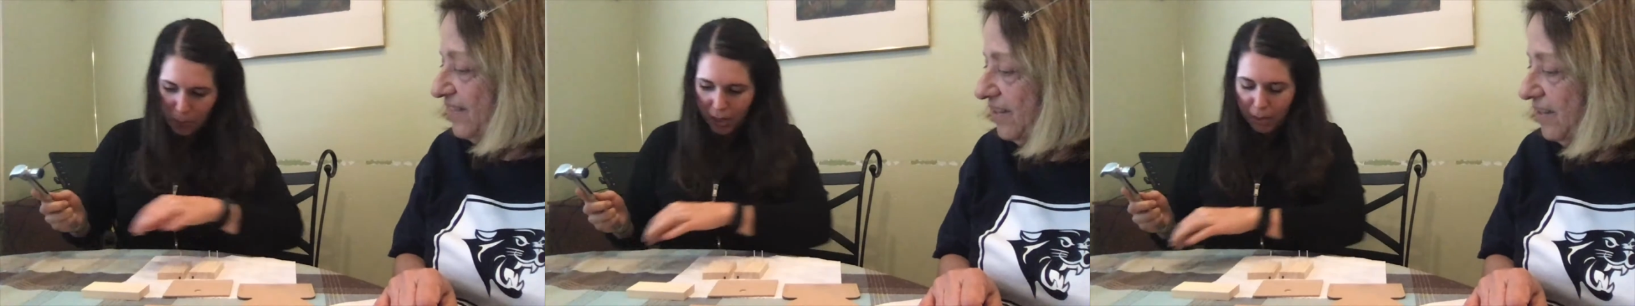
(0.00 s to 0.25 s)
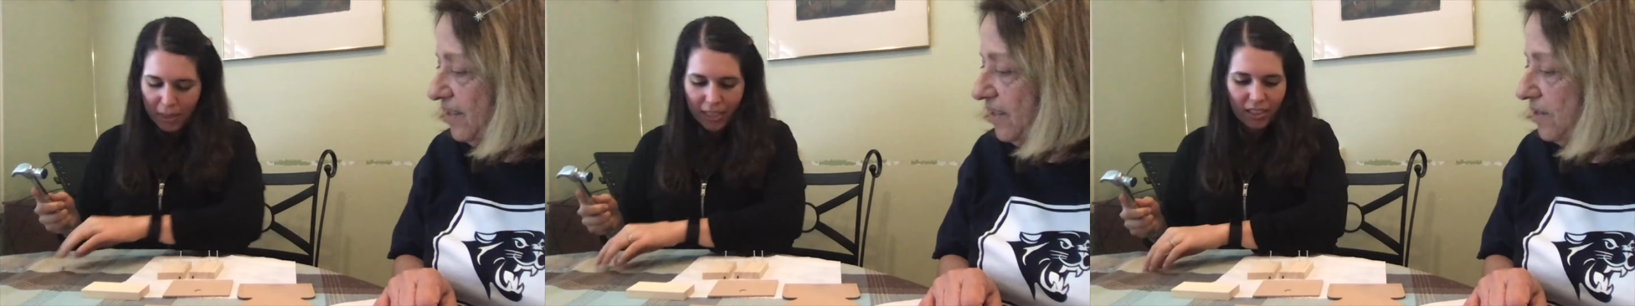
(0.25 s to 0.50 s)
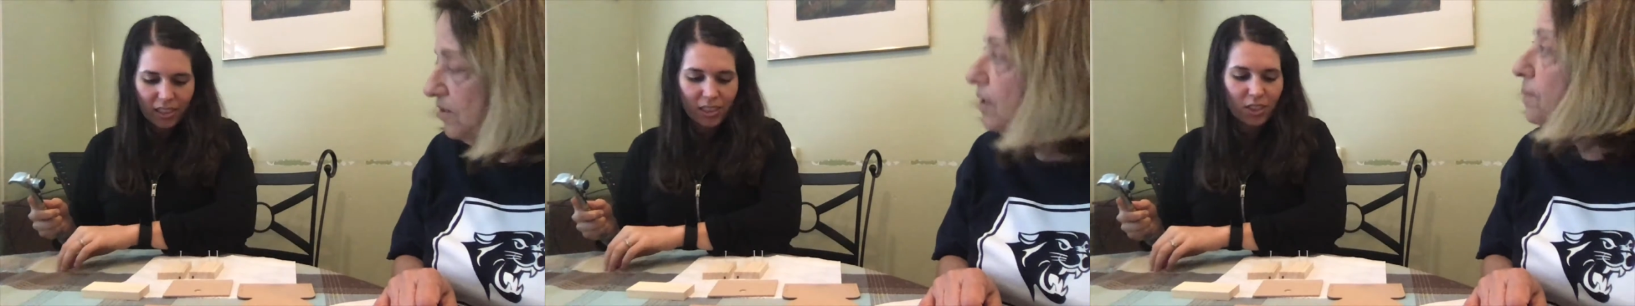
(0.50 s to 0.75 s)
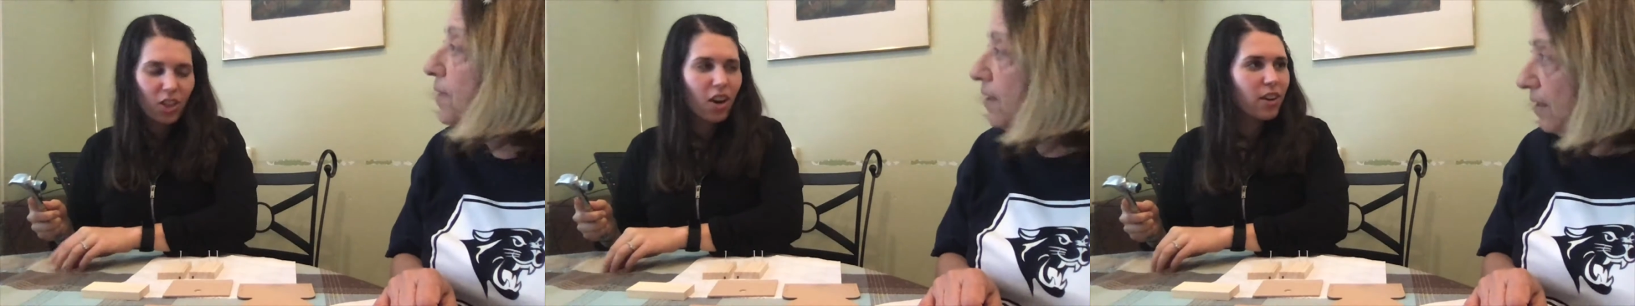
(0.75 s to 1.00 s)
Speaker 1: I mean,
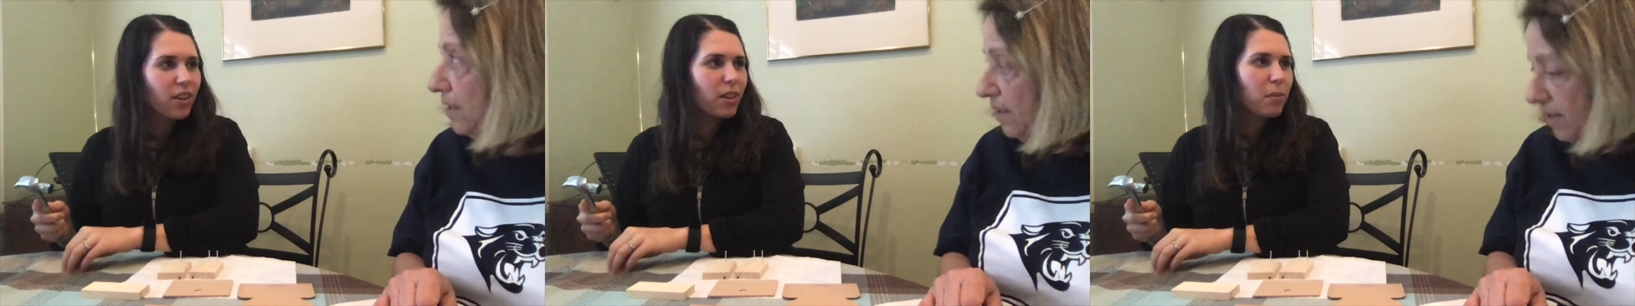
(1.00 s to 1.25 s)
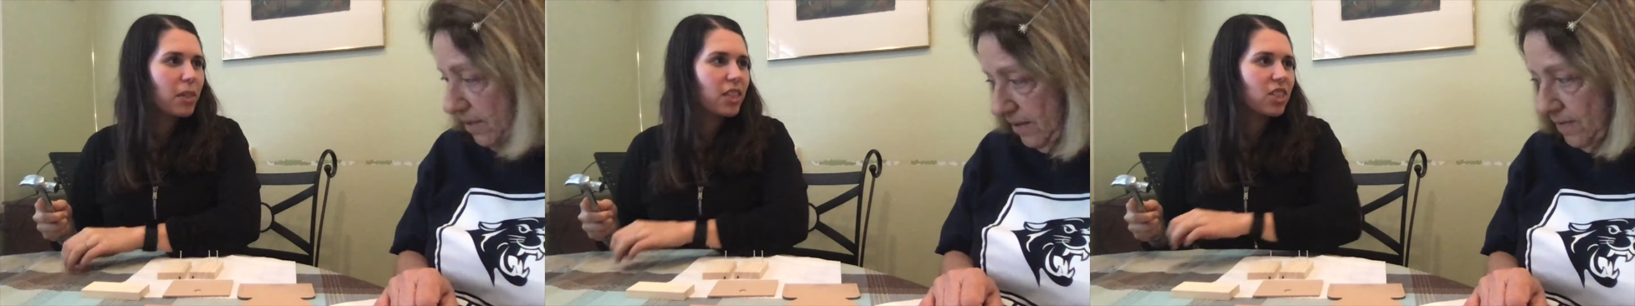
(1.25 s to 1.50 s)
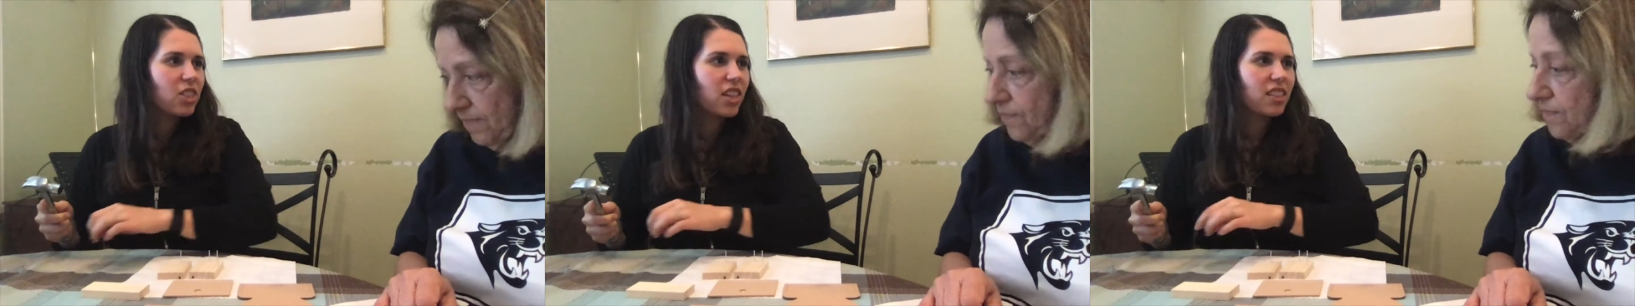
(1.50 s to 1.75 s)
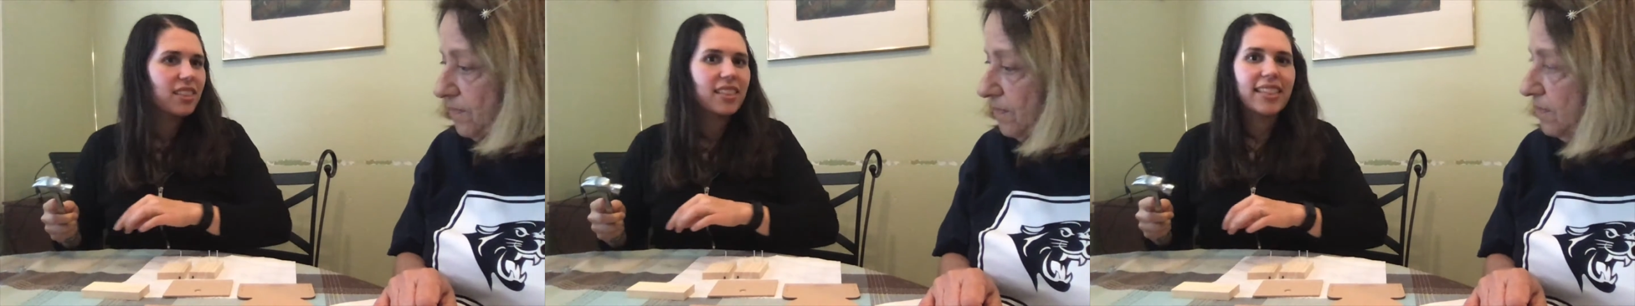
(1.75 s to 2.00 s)
start. It means
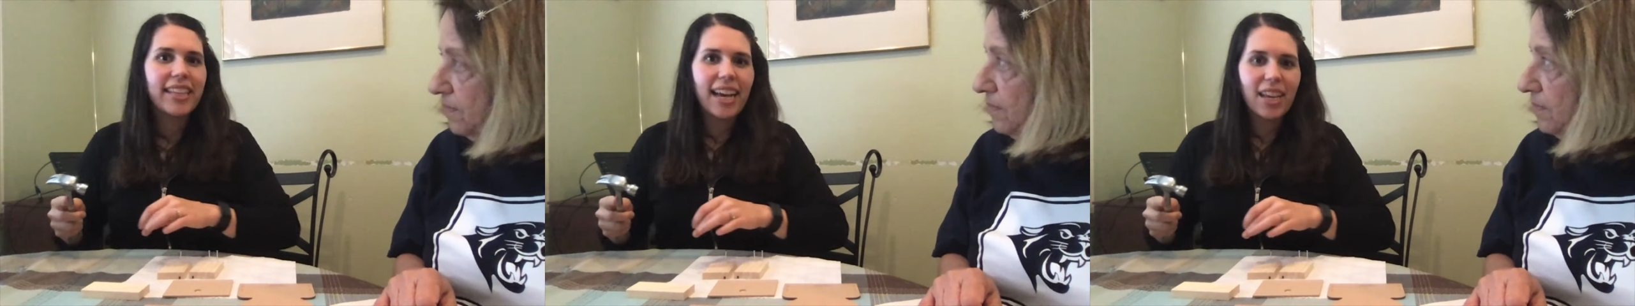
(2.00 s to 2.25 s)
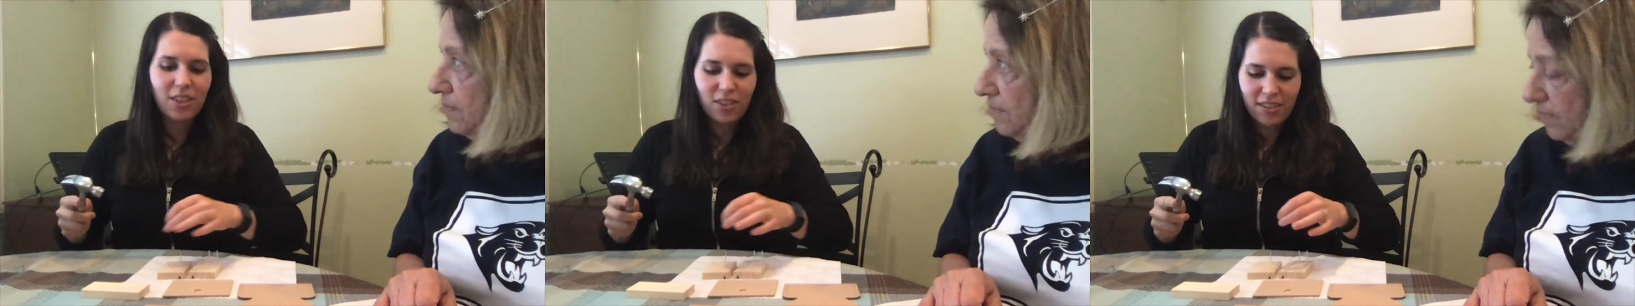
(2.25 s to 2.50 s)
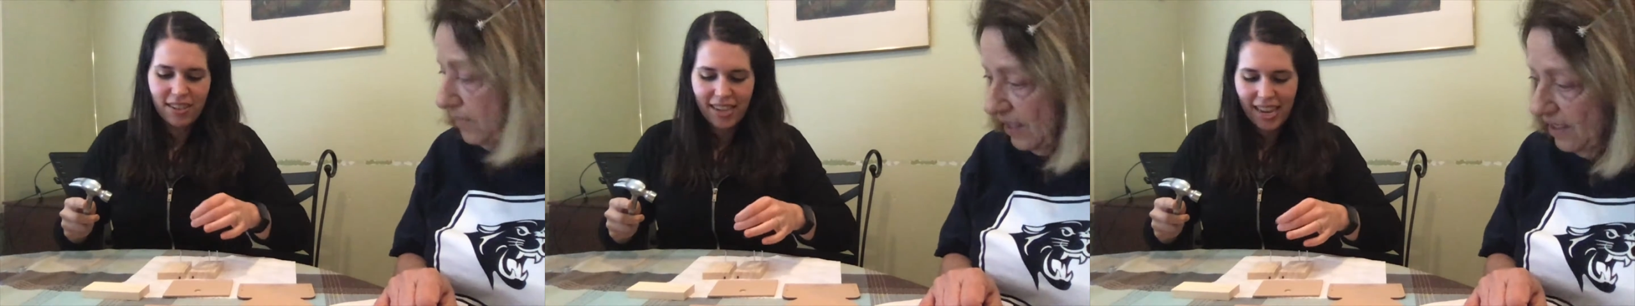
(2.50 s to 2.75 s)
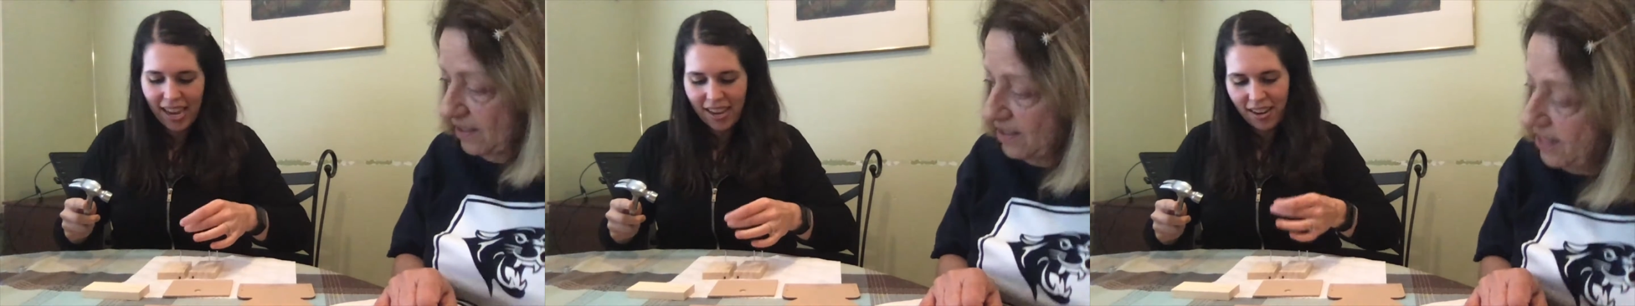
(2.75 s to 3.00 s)
just get your
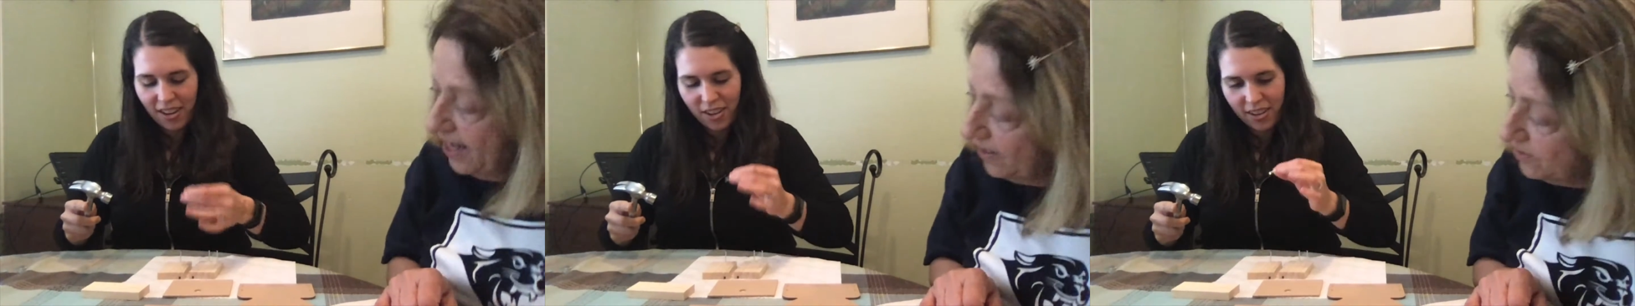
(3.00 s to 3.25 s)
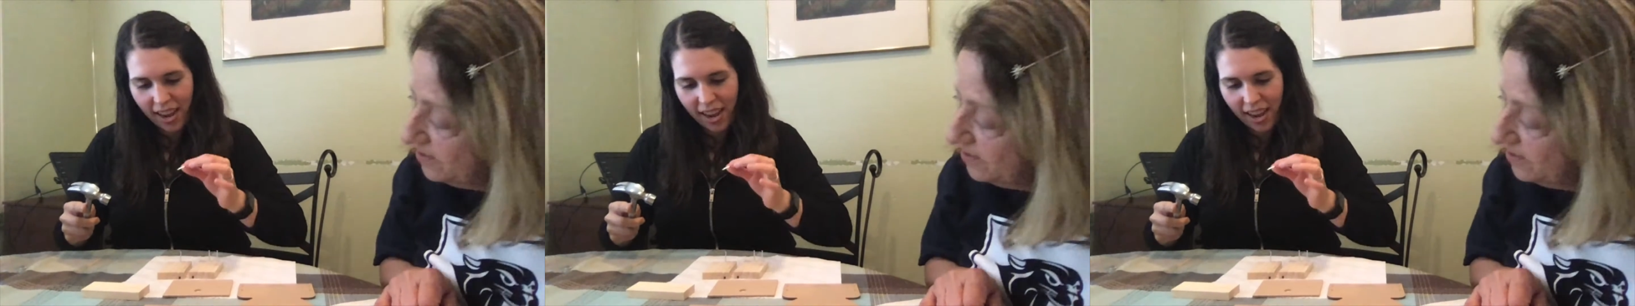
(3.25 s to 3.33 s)
na- nails.